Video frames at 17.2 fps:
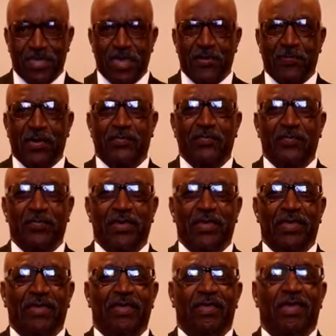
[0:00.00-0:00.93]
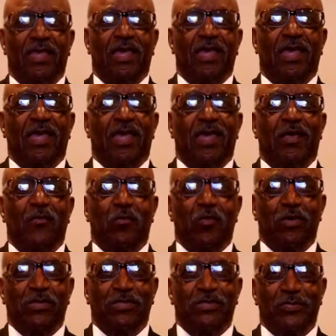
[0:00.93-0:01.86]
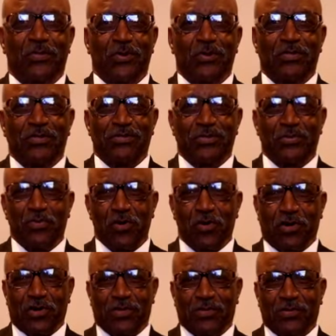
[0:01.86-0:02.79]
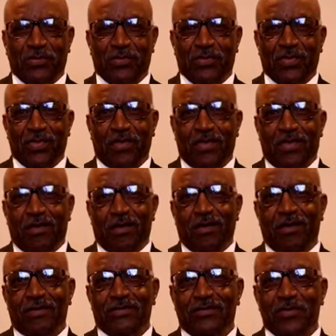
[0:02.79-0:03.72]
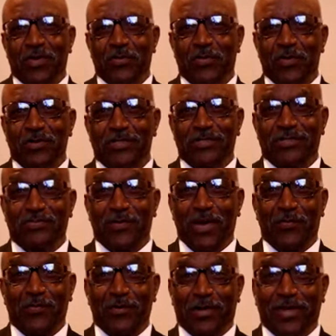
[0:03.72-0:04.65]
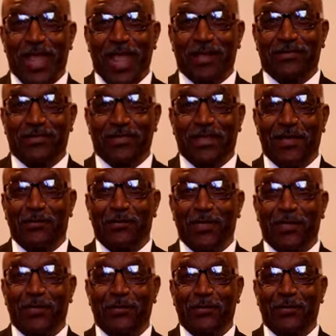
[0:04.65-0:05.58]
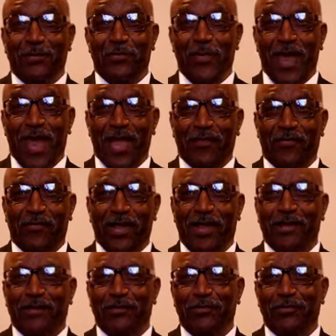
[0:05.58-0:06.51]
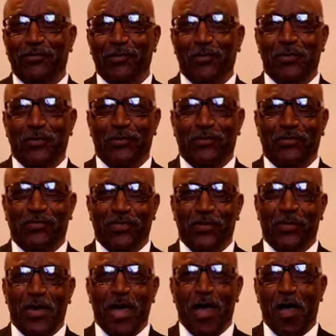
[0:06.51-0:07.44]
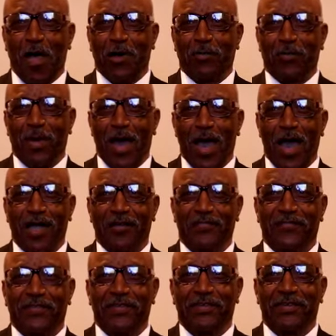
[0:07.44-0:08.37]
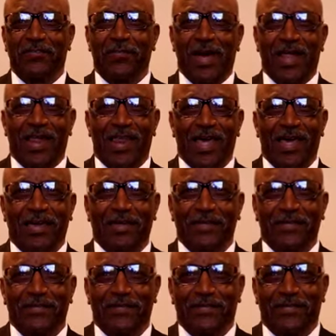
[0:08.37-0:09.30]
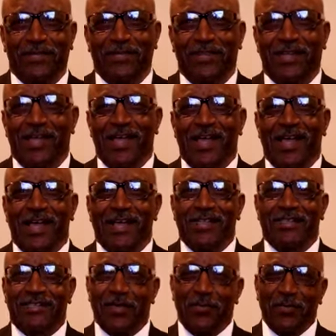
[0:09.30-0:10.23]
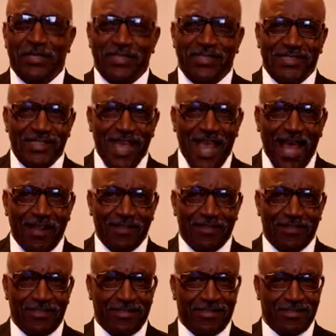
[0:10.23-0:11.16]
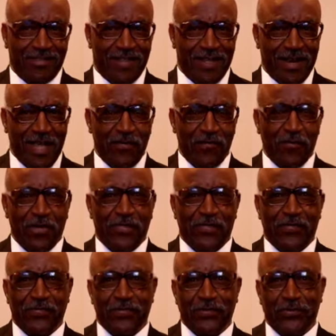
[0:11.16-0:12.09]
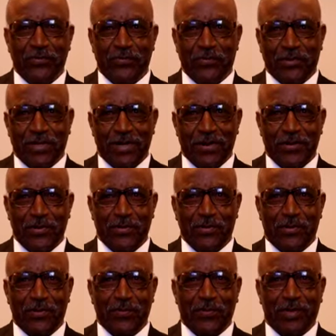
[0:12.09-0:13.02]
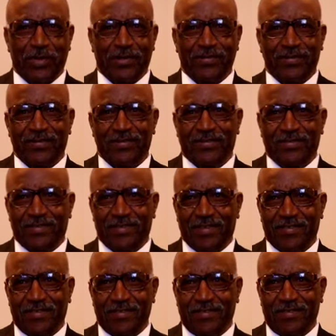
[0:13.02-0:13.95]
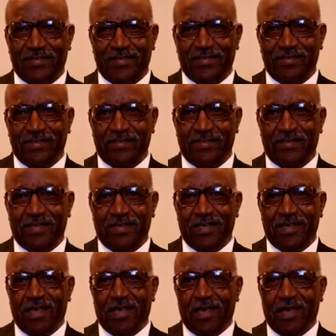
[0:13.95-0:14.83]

he came up to me mm-hmm. and wanted to purchase a book. So in purchased my book, naturally, I'm telling the background, you know, my autobiography of my life and mm-hmm. some of the challenges that I went through during that early part of the 60s